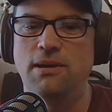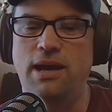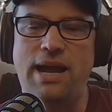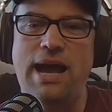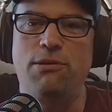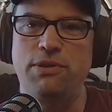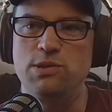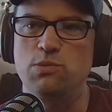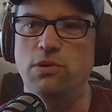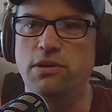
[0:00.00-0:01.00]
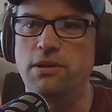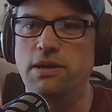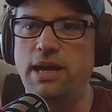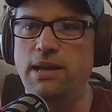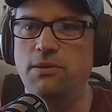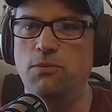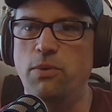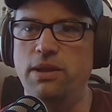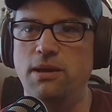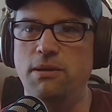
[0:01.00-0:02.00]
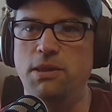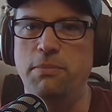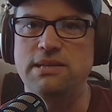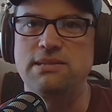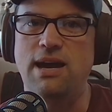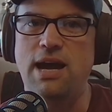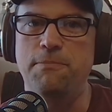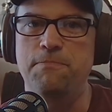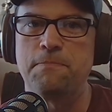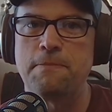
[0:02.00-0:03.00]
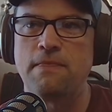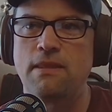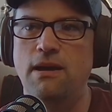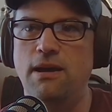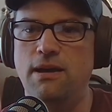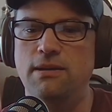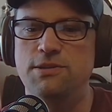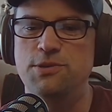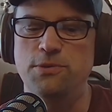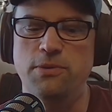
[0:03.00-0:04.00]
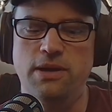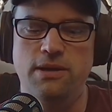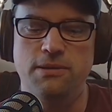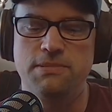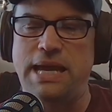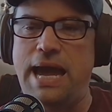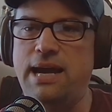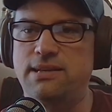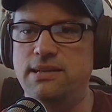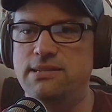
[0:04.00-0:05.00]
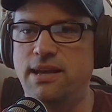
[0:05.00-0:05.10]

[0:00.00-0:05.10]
how things work and when the best time to act is.